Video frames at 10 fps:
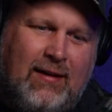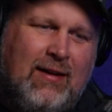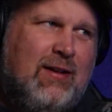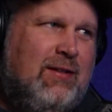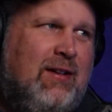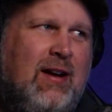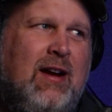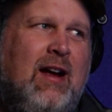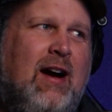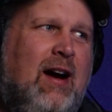And
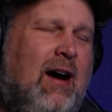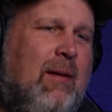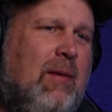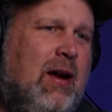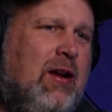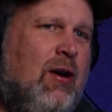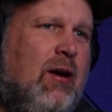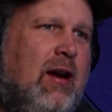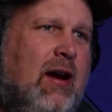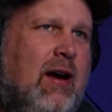
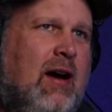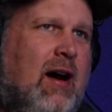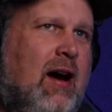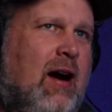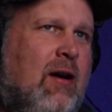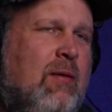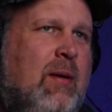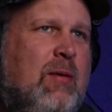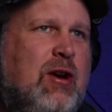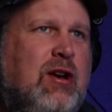I
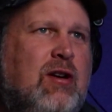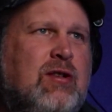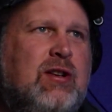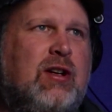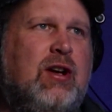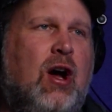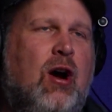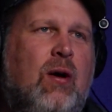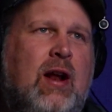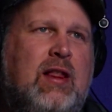remember years
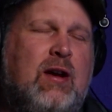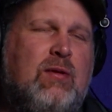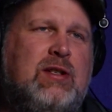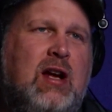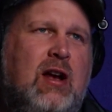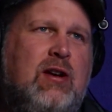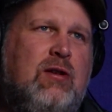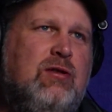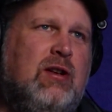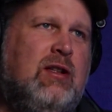ago, and I think it was Ted
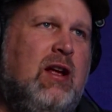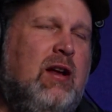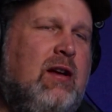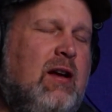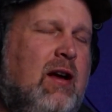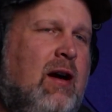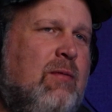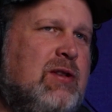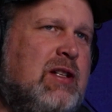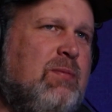Nugent that
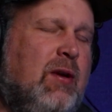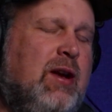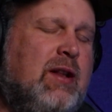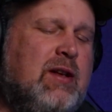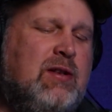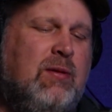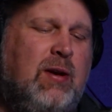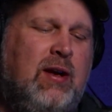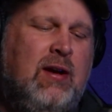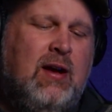was explaining this to
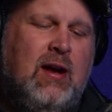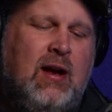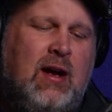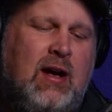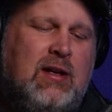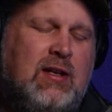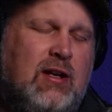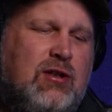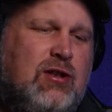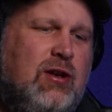me. He
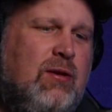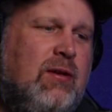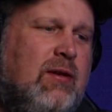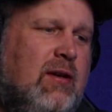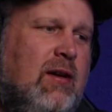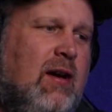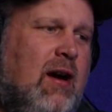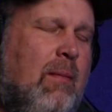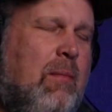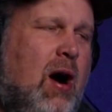said, shoot
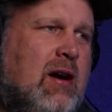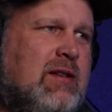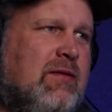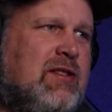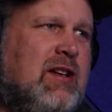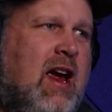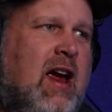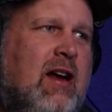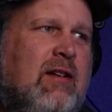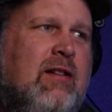a box of
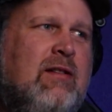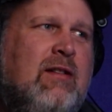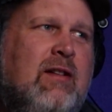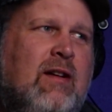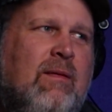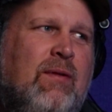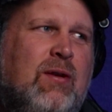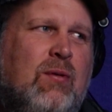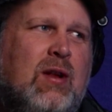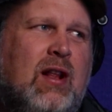sand
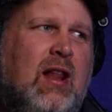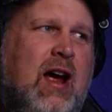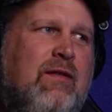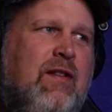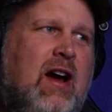with a light,